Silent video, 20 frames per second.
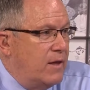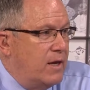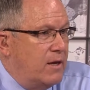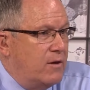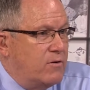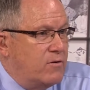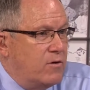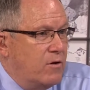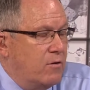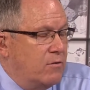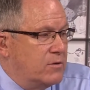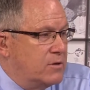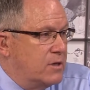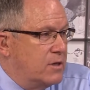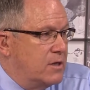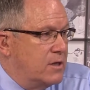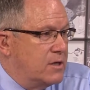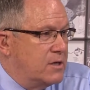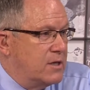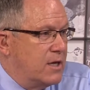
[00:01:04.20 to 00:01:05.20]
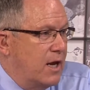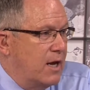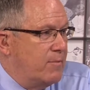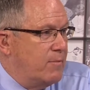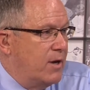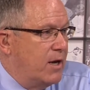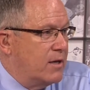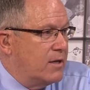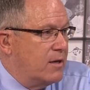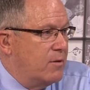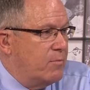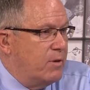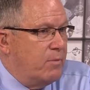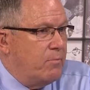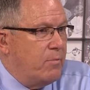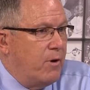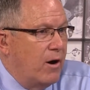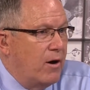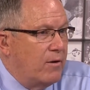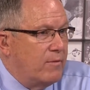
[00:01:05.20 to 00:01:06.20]
they chose at this time not to be
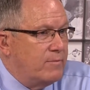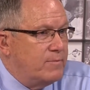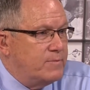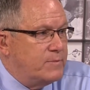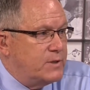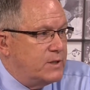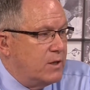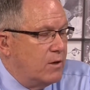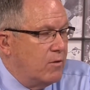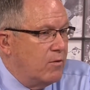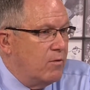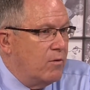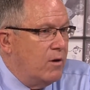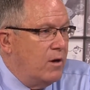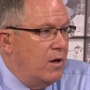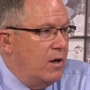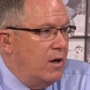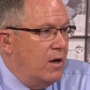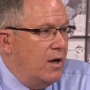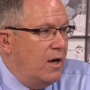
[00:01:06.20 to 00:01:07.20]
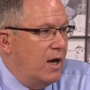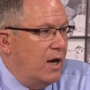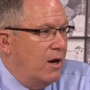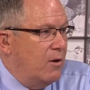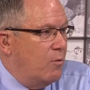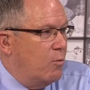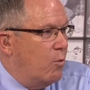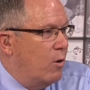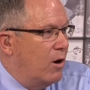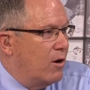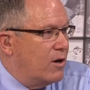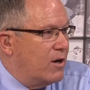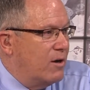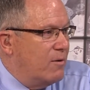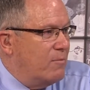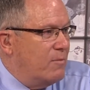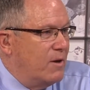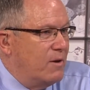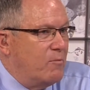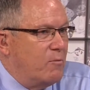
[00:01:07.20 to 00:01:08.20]
part. So uh,
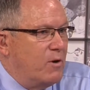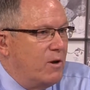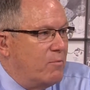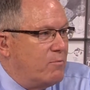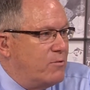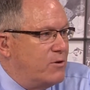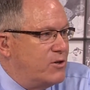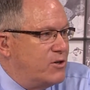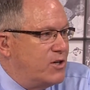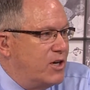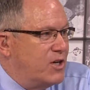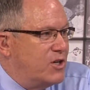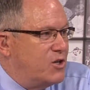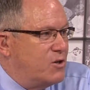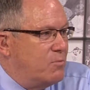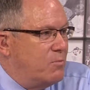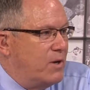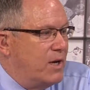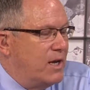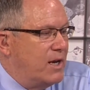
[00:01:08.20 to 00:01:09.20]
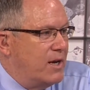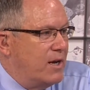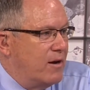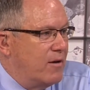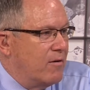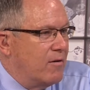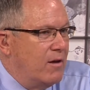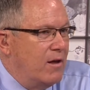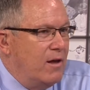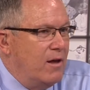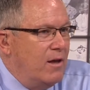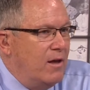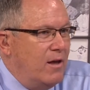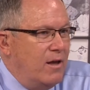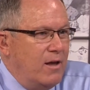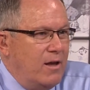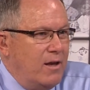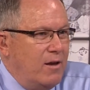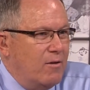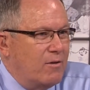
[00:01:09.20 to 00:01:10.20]
welcome, and we appreciate you being here.
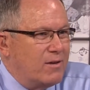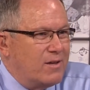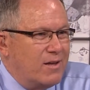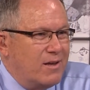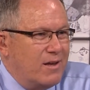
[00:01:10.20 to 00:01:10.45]
You know, it's,